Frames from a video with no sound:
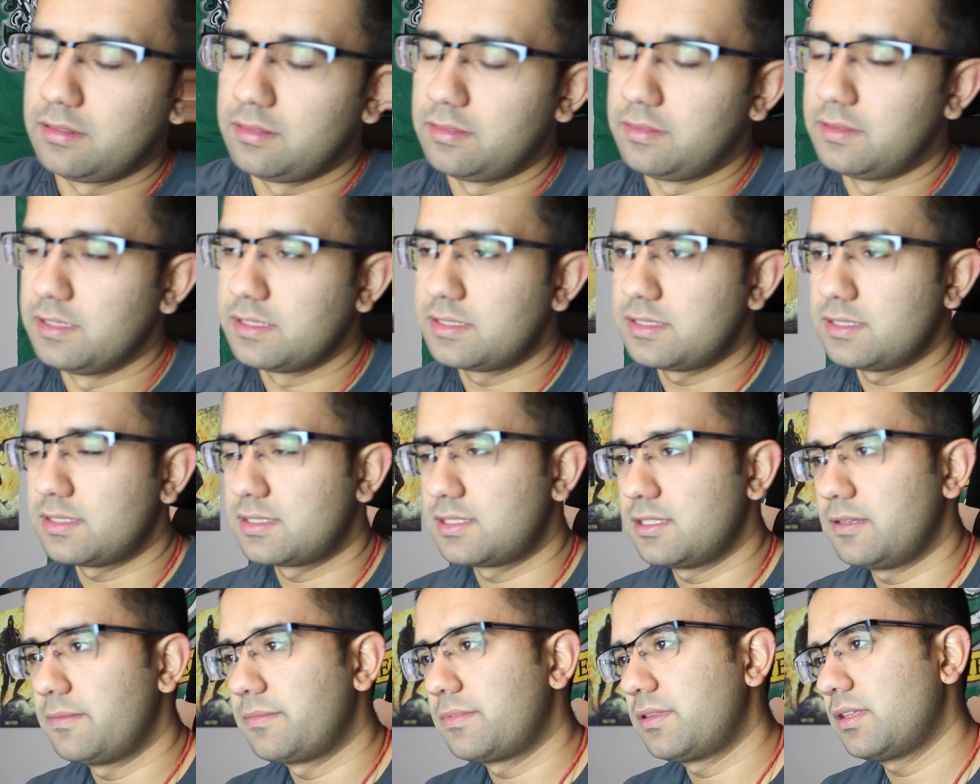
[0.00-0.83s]
This is
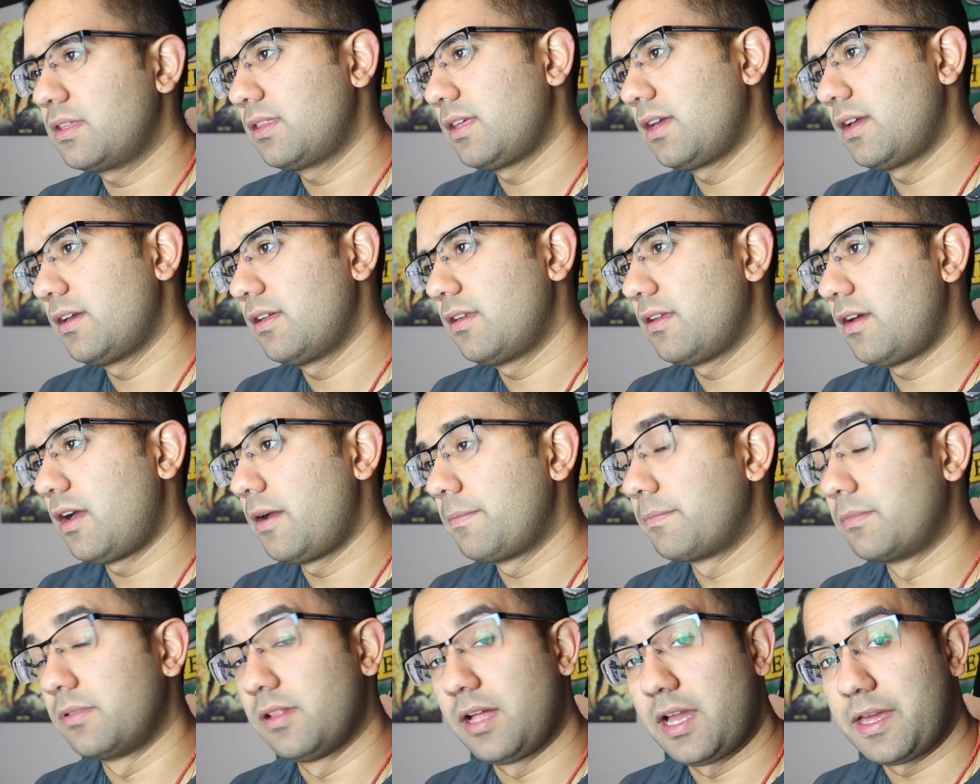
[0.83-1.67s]
something that
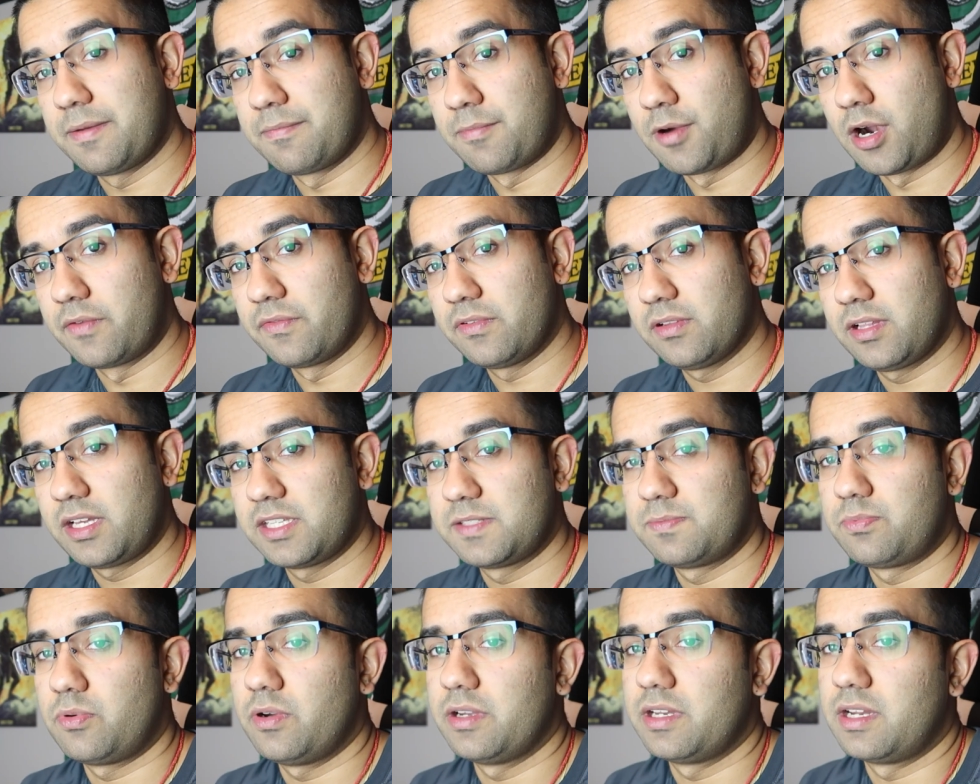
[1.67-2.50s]
I'm glad Marvel
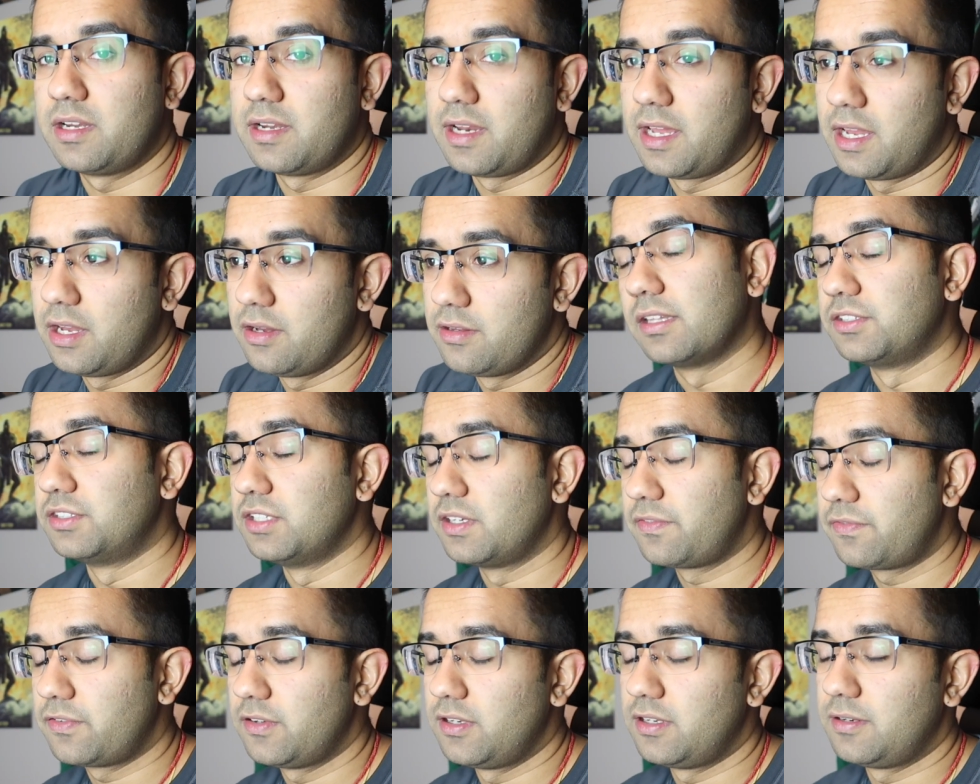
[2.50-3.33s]
has pointed out.
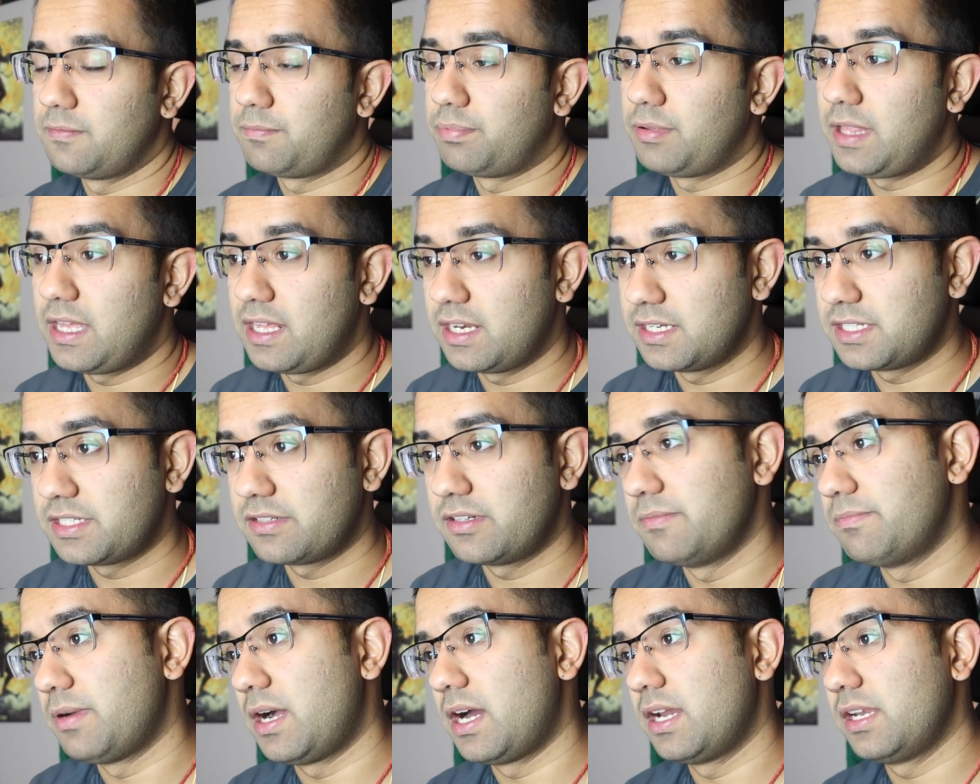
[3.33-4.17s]
Different
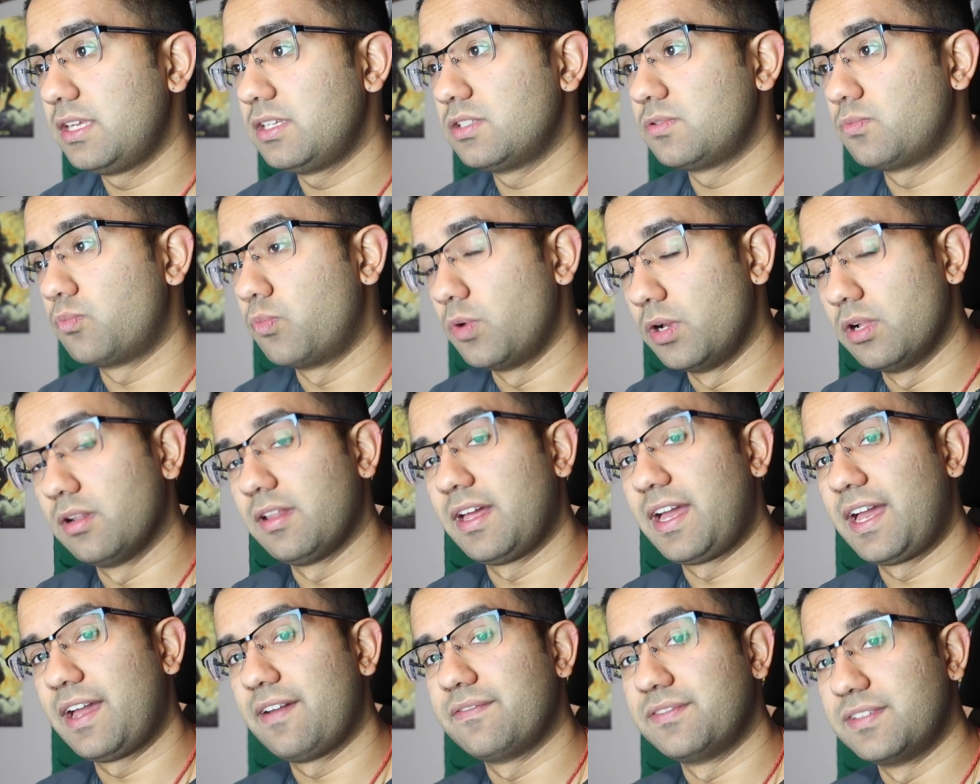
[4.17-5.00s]
planetary bodies will
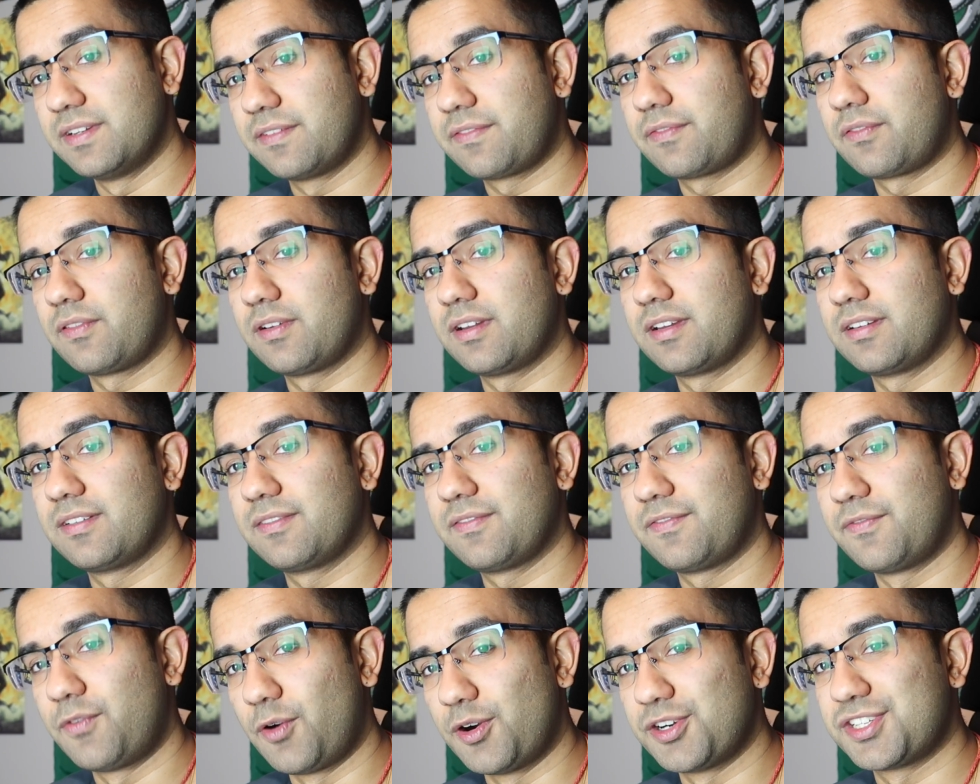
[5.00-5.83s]
have
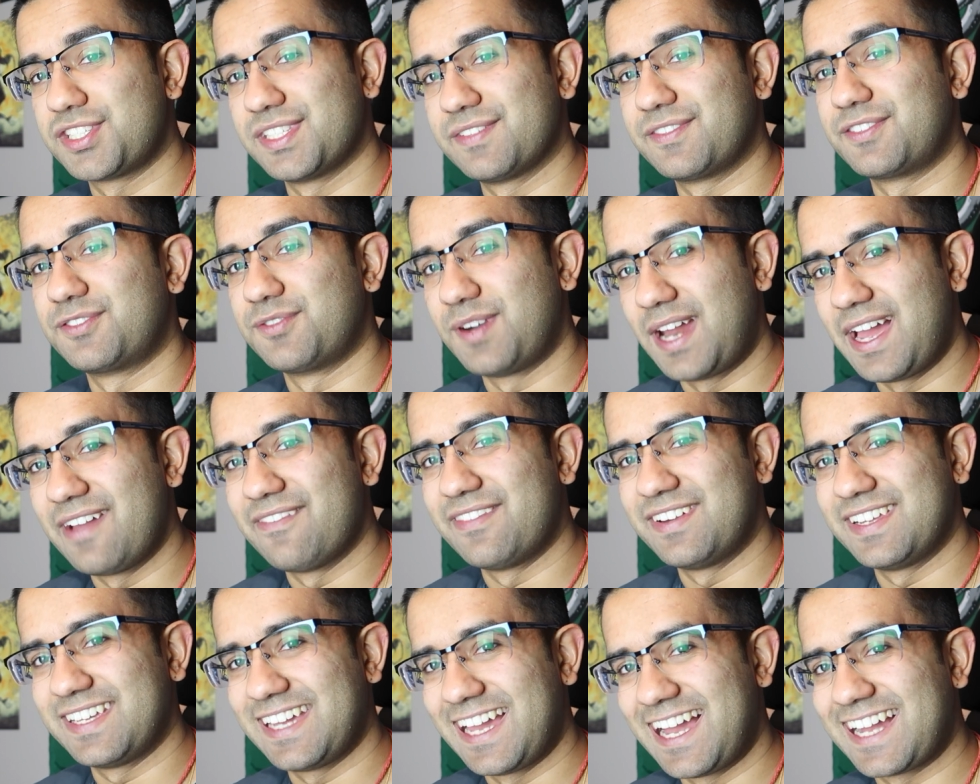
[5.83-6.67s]
different forces of
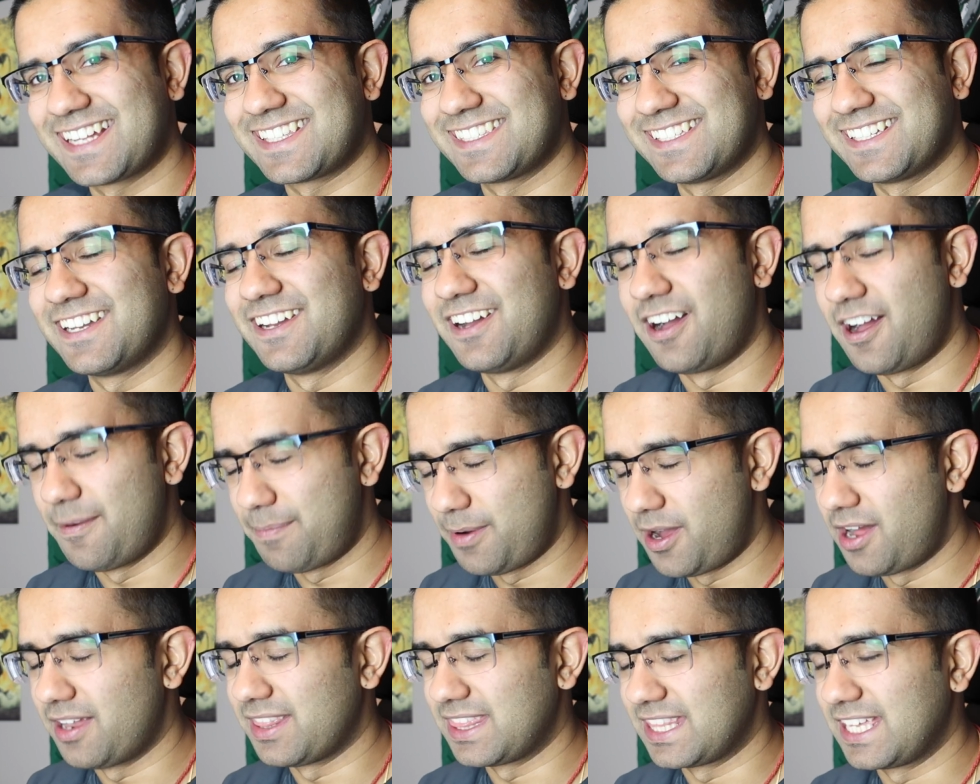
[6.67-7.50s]
gravity acting
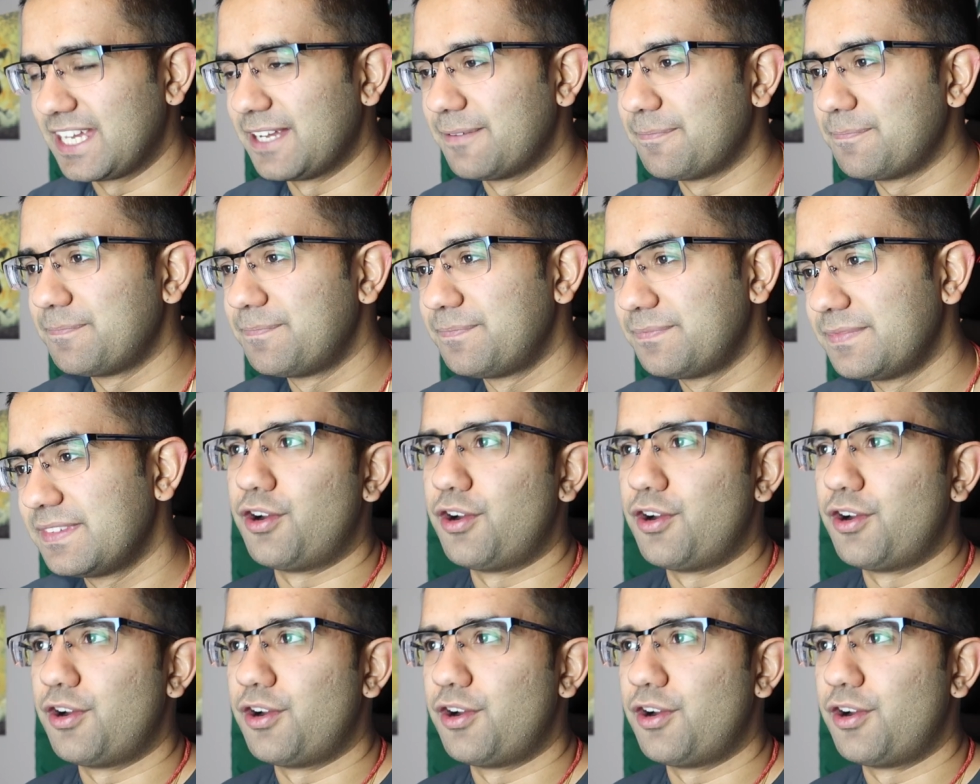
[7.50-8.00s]
upon them.